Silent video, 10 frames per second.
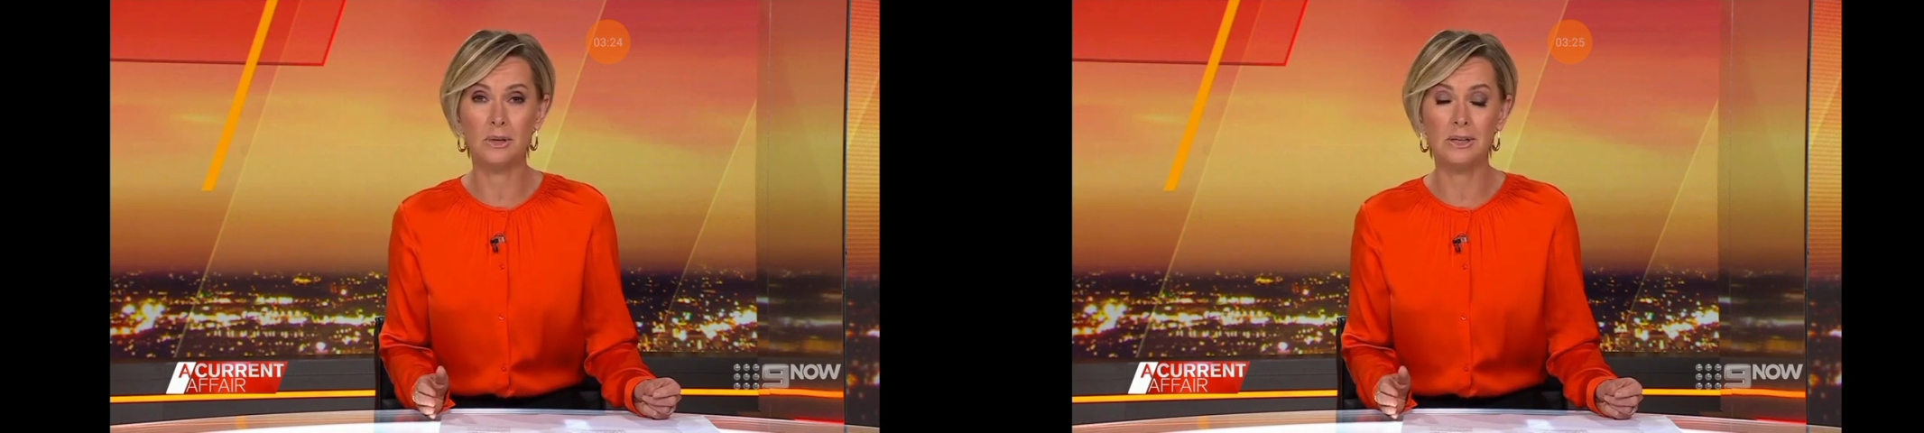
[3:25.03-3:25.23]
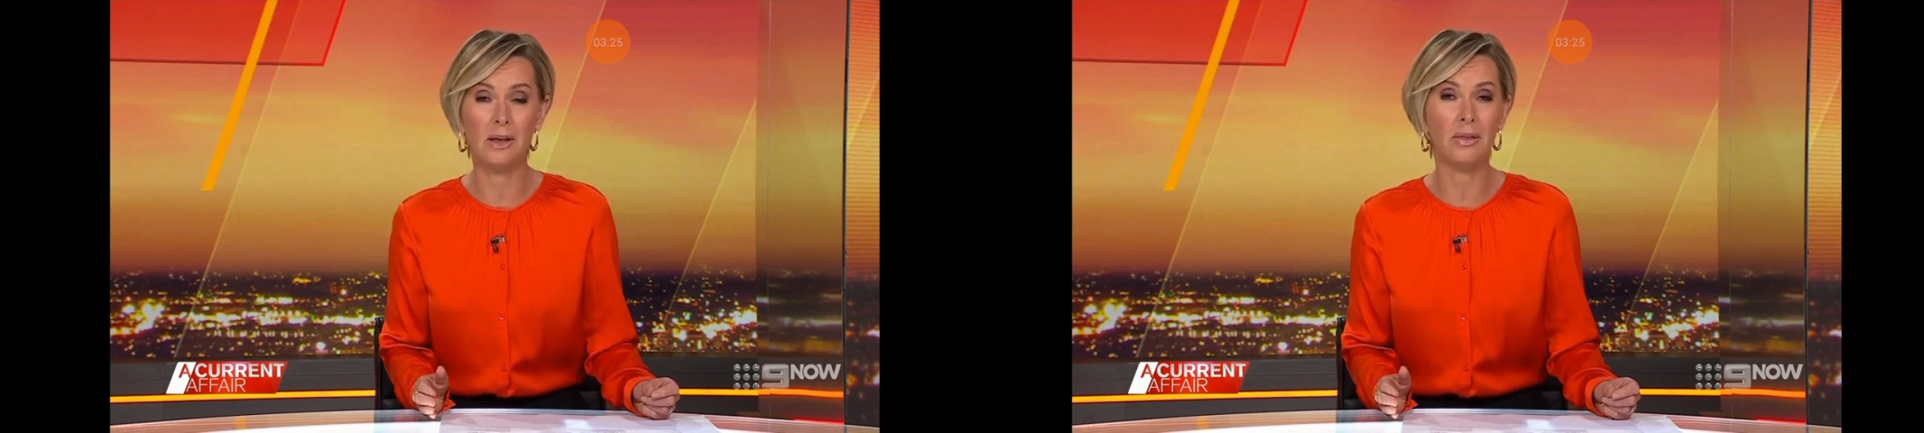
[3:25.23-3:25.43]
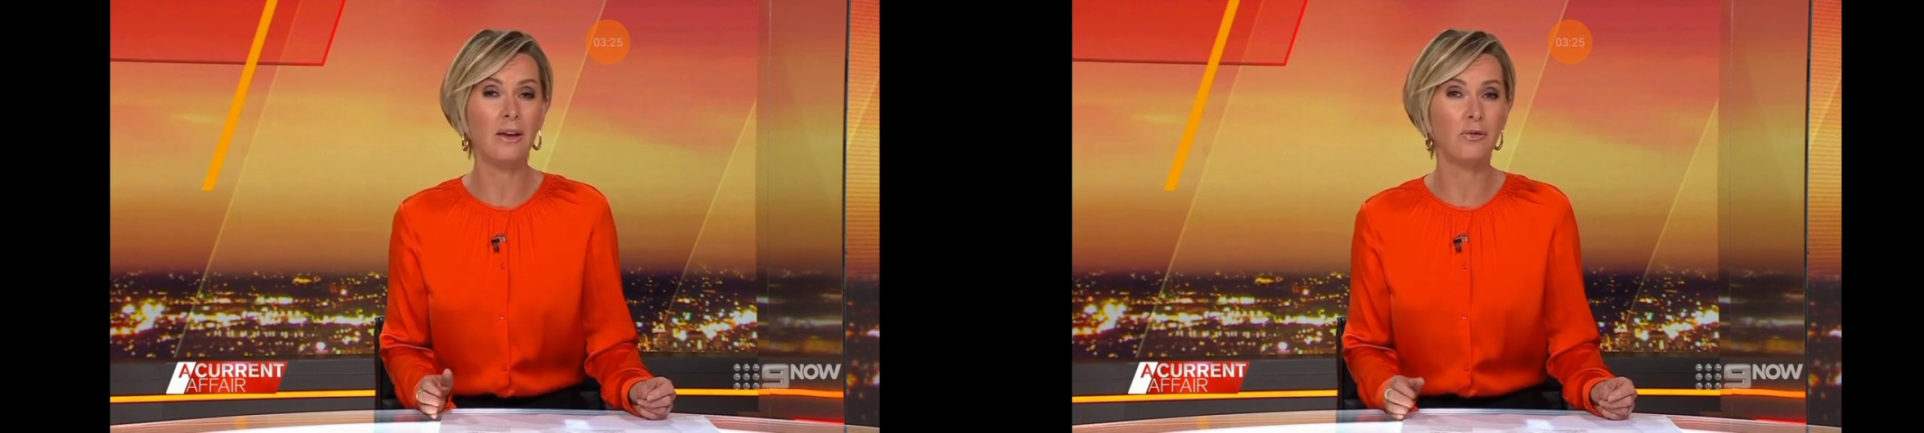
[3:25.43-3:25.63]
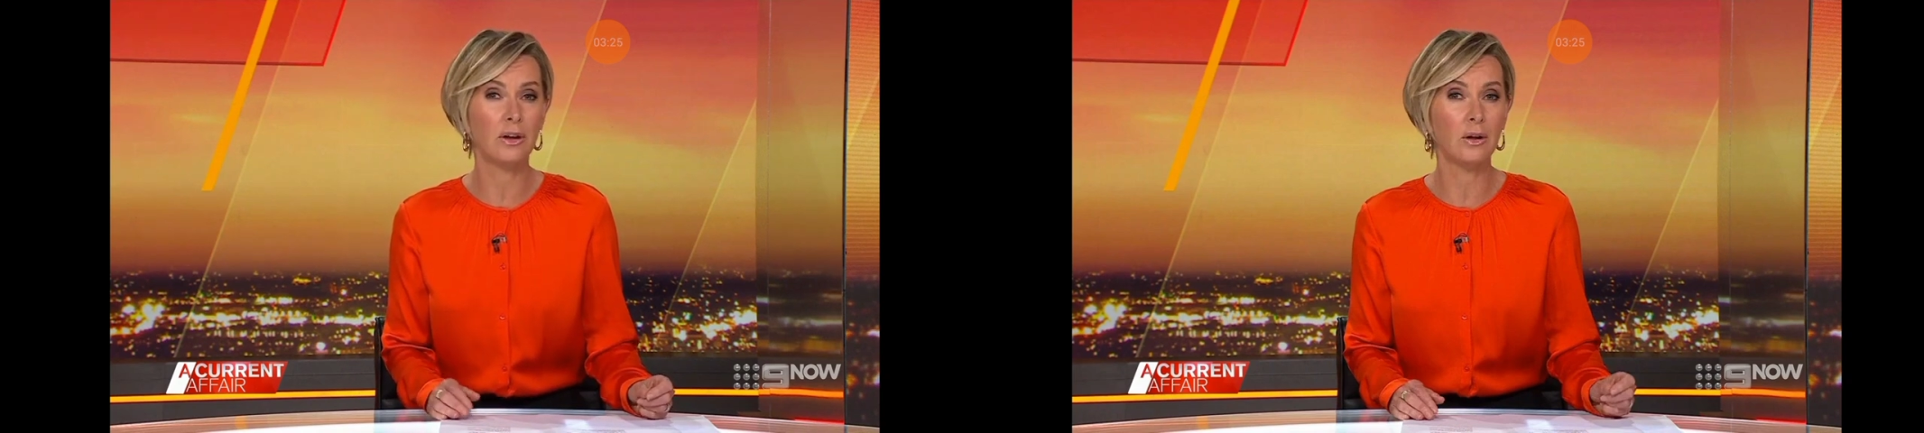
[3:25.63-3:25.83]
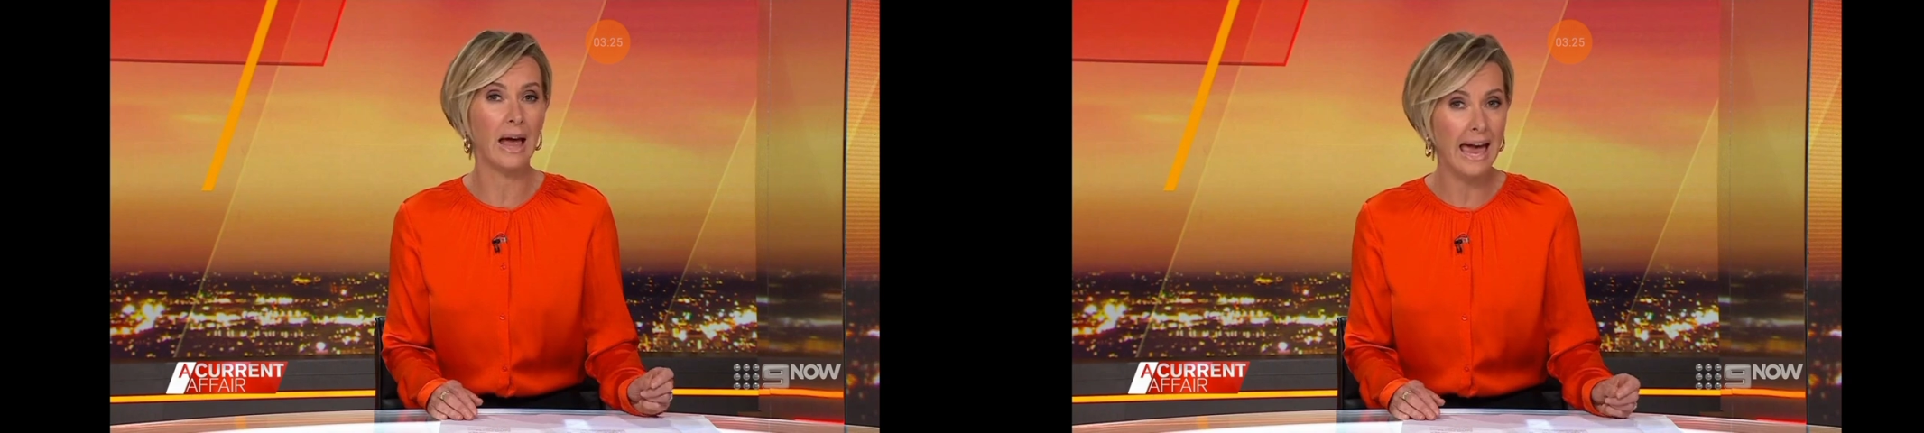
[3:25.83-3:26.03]
they feel
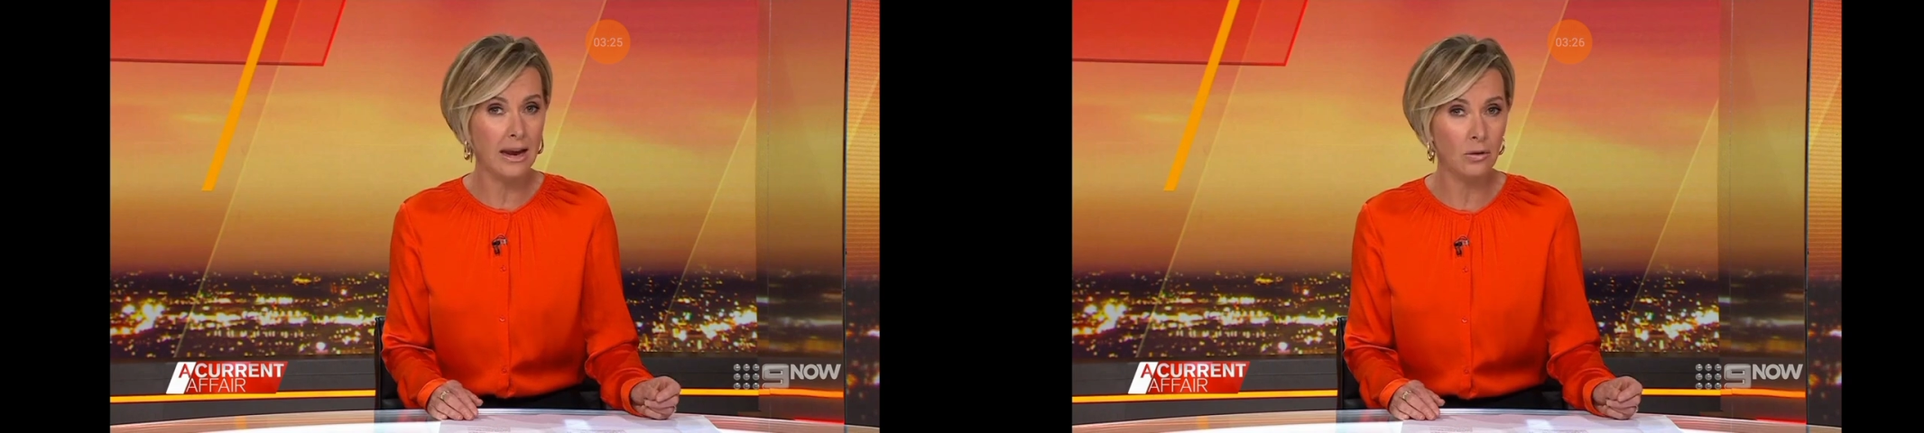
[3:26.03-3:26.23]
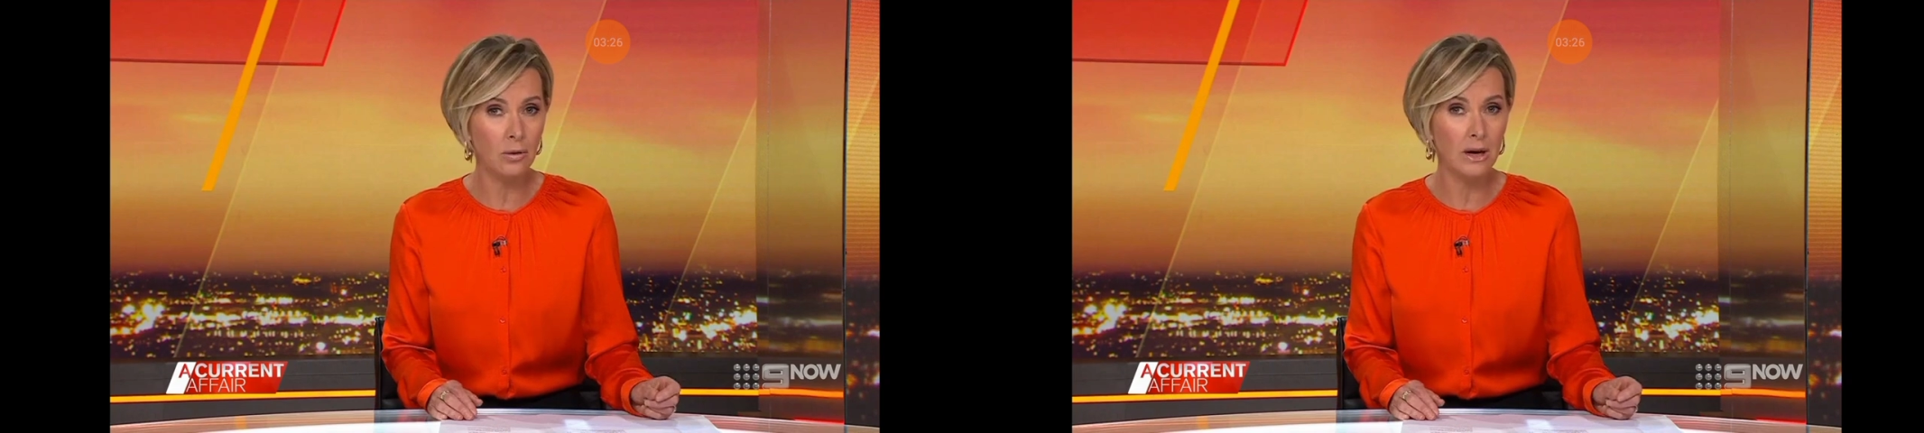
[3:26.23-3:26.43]
angry